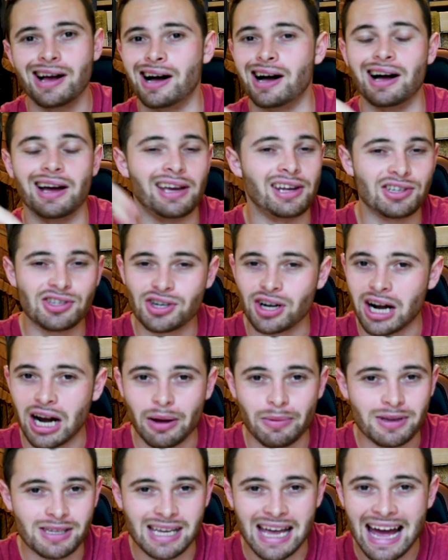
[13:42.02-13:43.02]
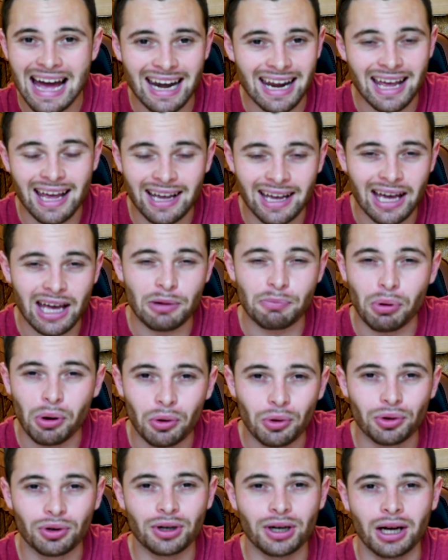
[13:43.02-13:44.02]
Instagram is
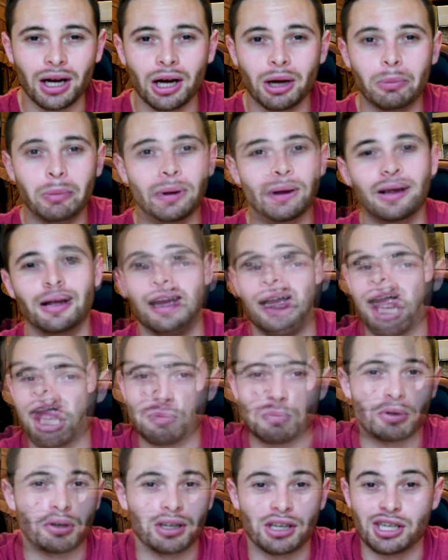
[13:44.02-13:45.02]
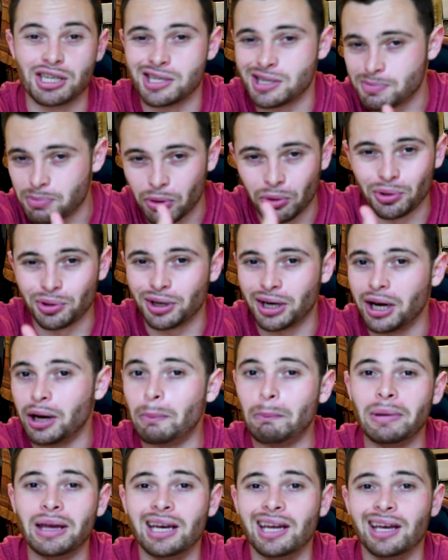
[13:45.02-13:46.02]
@akpolarcub. Facebook is Polar
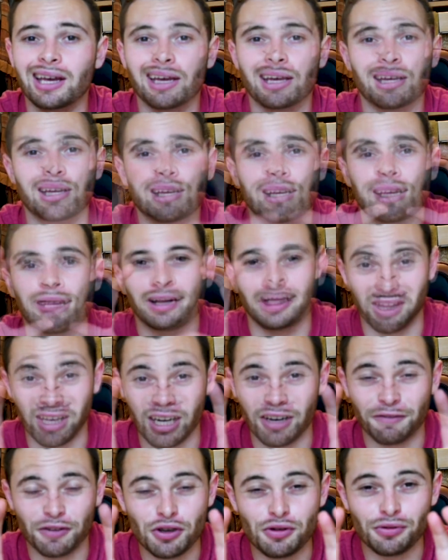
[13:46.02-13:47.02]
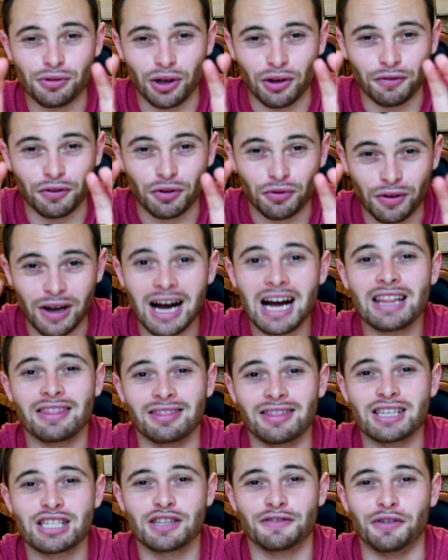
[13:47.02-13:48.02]
Cub Media. But then if you've
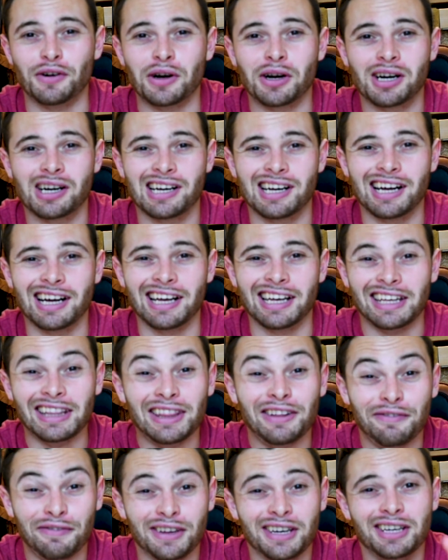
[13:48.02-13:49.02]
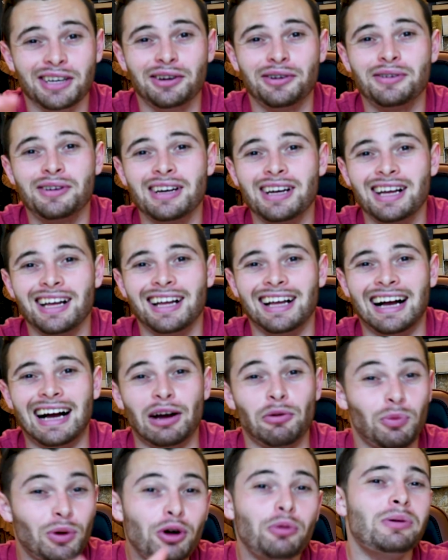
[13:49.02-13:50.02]
gotten this far in the video,
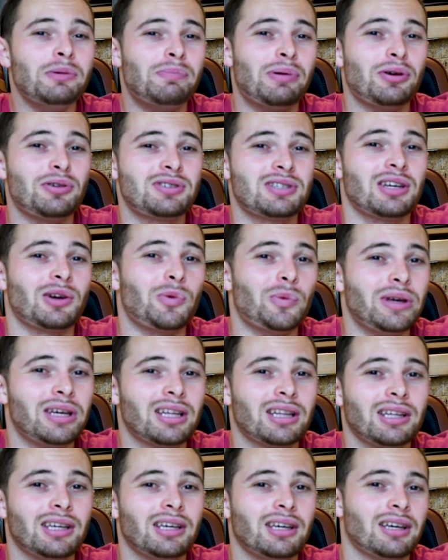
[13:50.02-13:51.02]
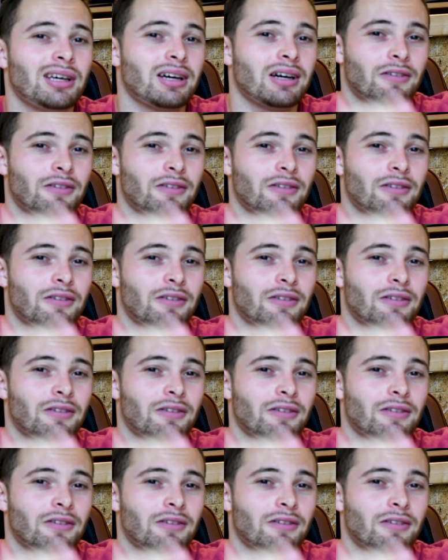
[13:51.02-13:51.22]
I will be posting weekly